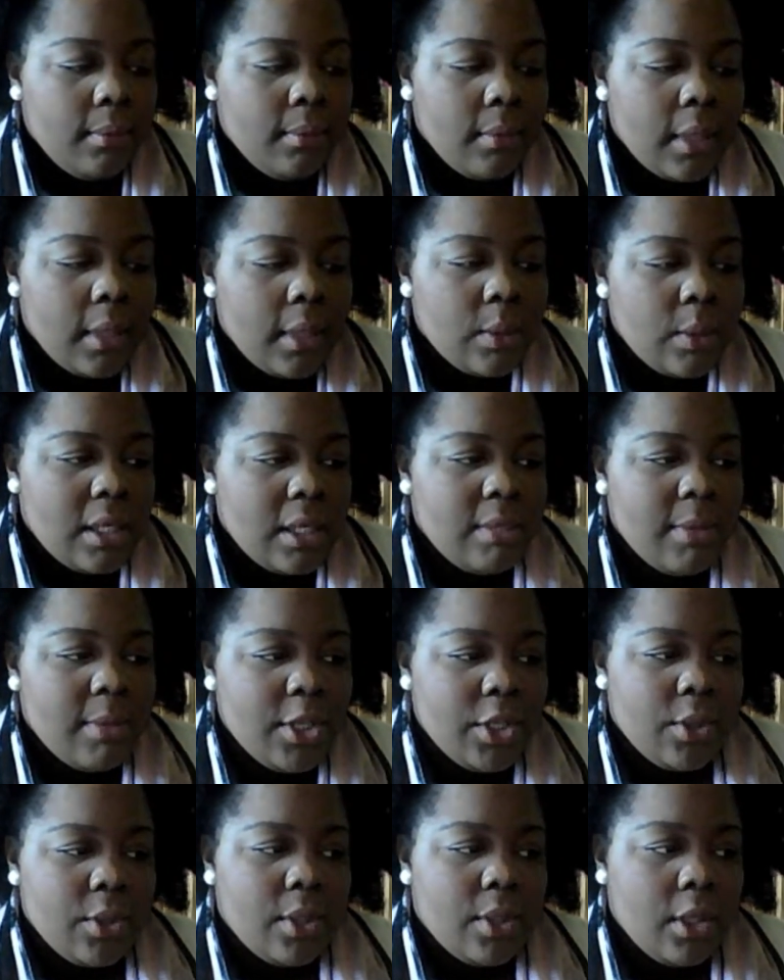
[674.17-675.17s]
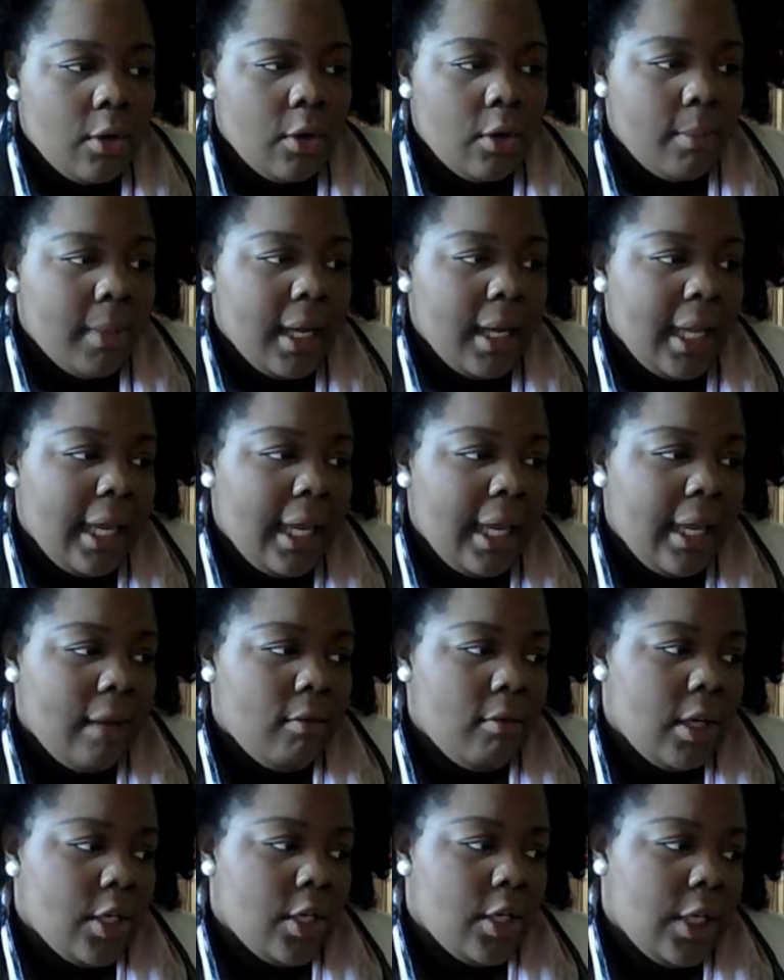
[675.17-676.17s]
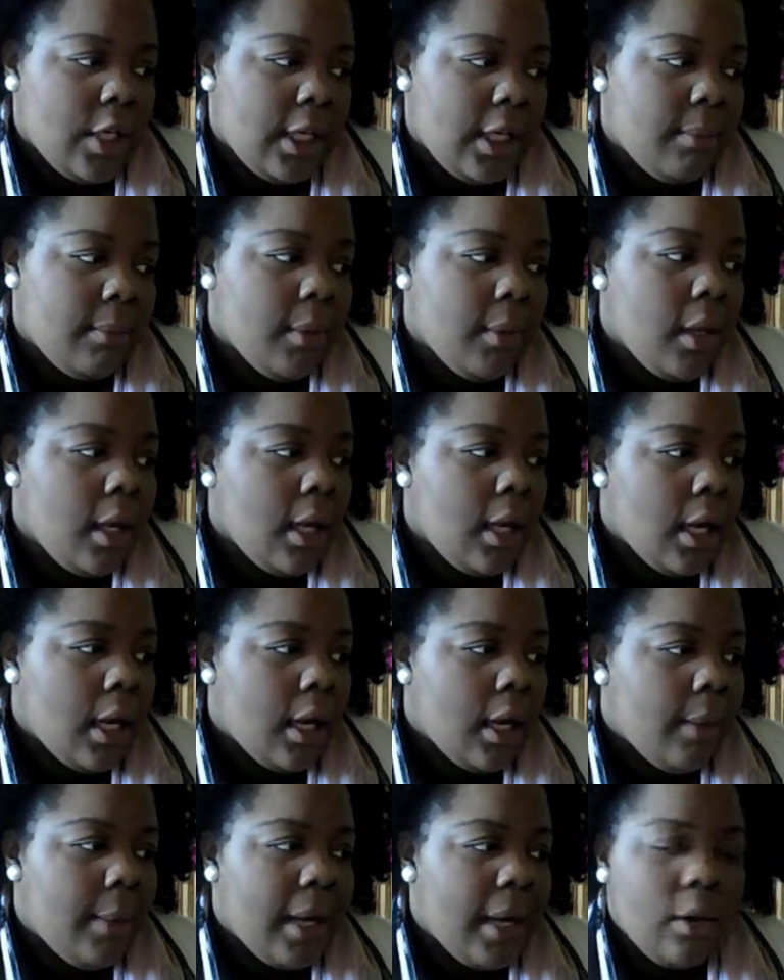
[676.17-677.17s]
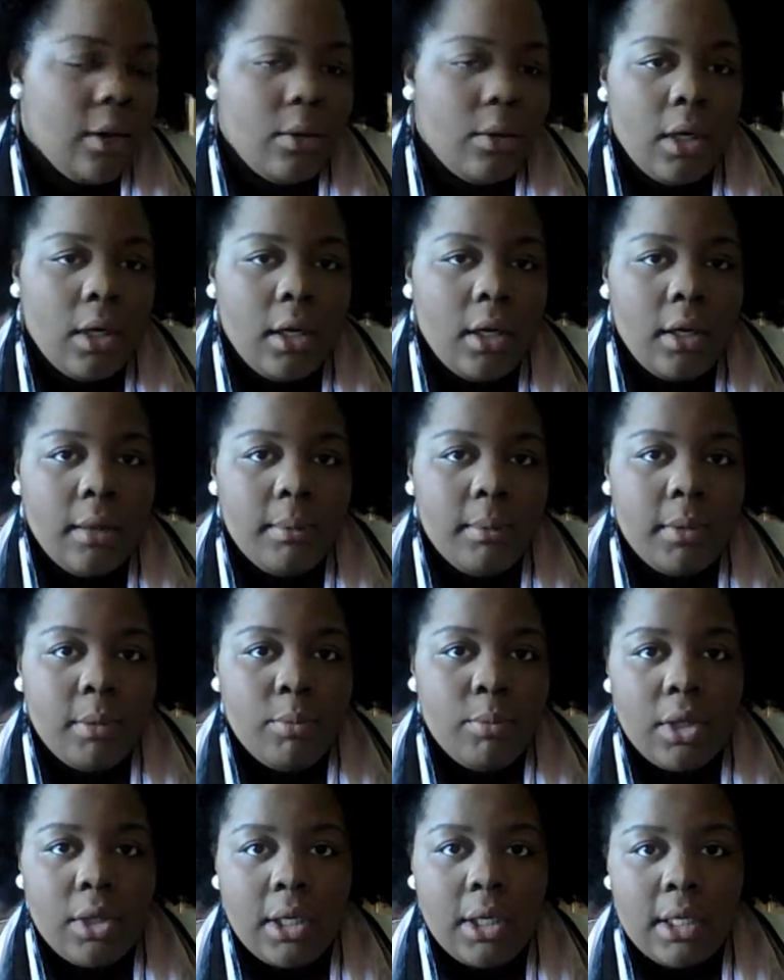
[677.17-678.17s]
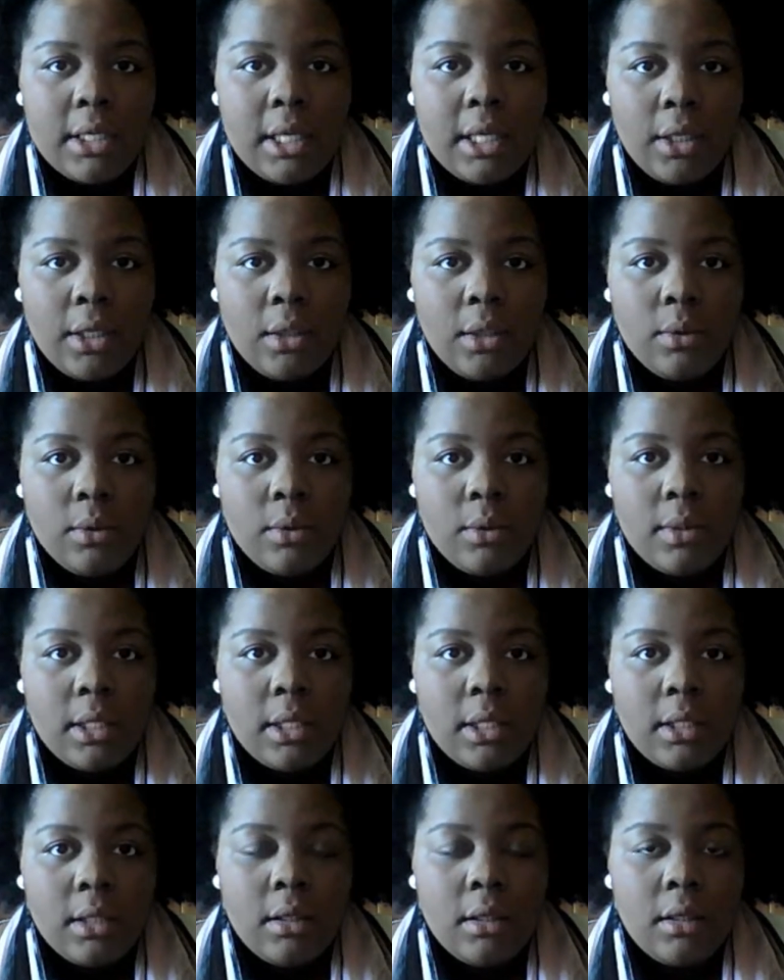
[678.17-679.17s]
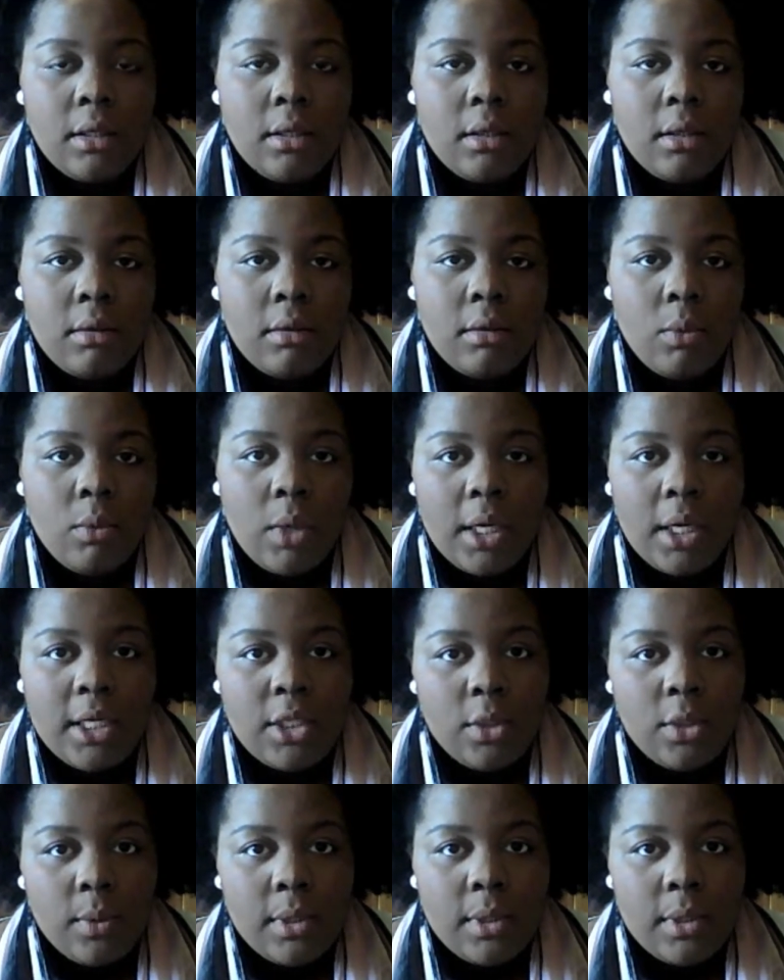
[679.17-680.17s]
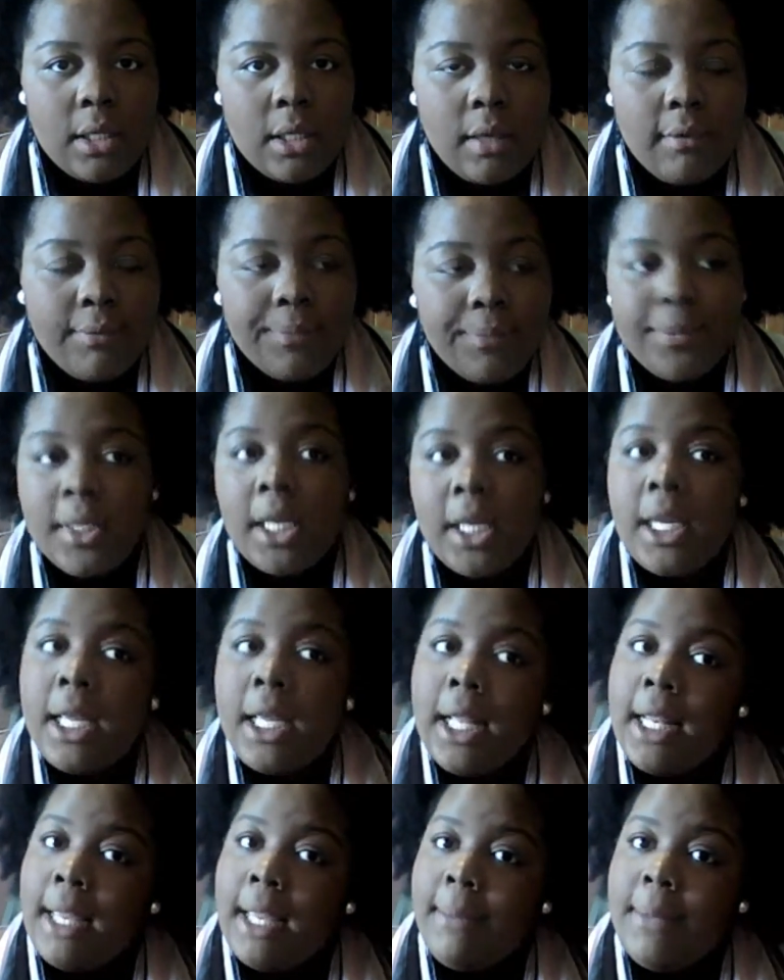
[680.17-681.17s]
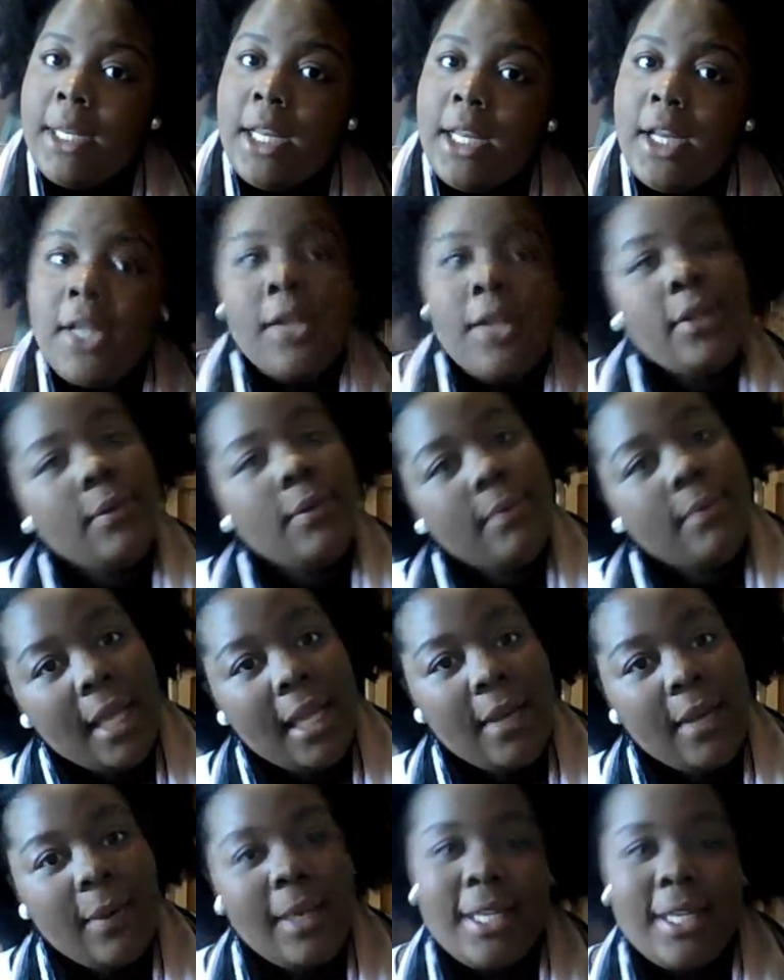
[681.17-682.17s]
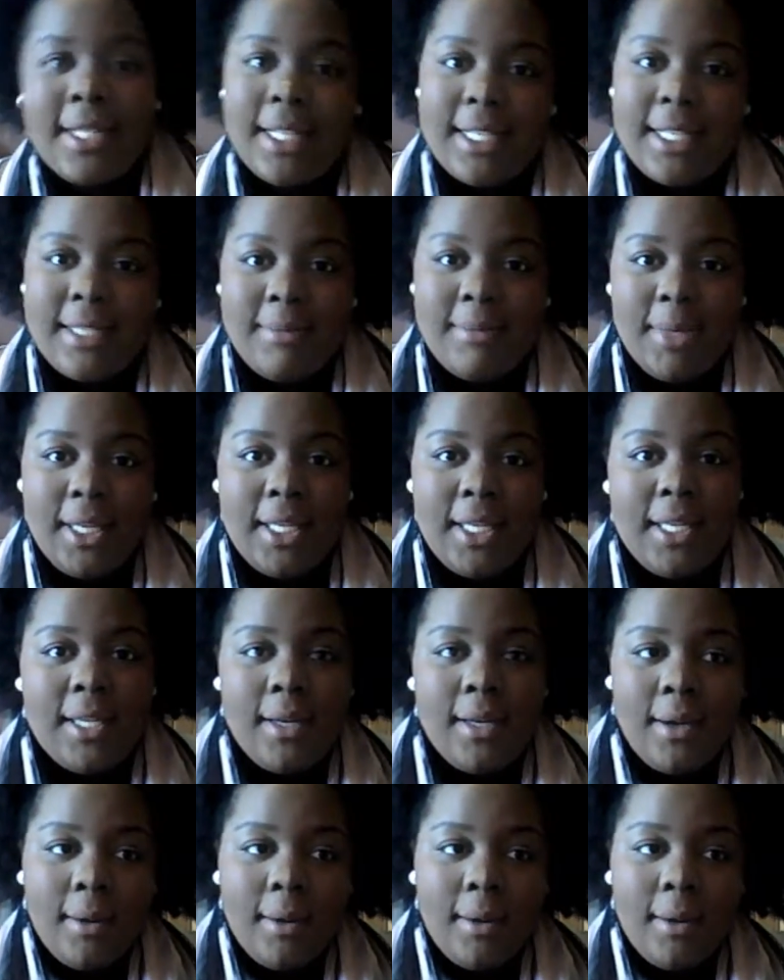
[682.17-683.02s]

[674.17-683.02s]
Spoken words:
as well as my juicing on my hair regime, about the products I use and what I do and stuff. Let me know. Anyways, that's me.